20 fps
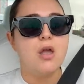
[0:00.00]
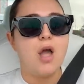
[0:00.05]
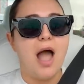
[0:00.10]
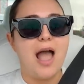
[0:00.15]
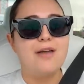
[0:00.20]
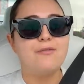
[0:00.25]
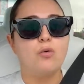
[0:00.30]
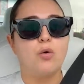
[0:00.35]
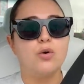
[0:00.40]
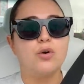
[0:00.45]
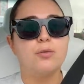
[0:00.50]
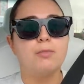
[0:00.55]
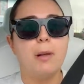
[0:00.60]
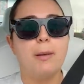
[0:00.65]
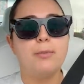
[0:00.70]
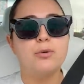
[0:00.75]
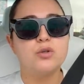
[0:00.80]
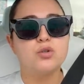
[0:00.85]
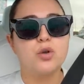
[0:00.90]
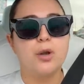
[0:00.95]
I've ordered my
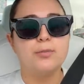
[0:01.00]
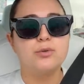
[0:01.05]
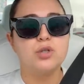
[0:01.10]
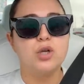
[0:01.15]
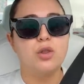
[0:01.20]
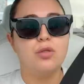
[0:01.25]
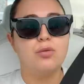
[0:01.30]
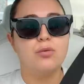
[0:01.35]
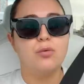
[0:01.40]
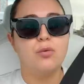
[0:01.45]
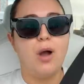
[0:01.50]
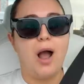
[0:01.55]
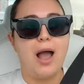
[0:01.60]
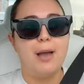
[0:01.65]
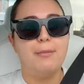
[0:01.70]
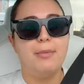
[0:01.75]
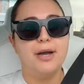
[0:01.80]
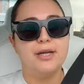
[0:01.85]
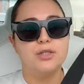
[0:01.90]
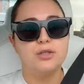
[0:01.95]
prescription through
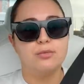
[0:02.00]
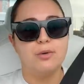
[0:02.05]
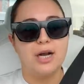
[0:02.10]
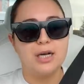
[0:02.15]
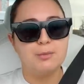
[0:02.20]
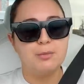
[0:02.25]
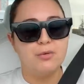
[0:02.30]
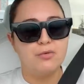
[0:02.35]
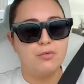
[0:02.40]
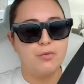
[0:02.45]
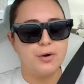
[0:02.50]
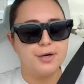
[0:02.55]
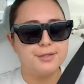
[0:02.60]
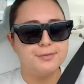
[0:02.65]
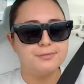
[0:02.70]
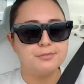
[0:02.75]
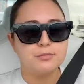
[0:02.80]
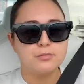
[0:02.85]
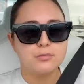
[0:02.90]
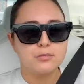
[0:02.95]
EyeBuyDirect before.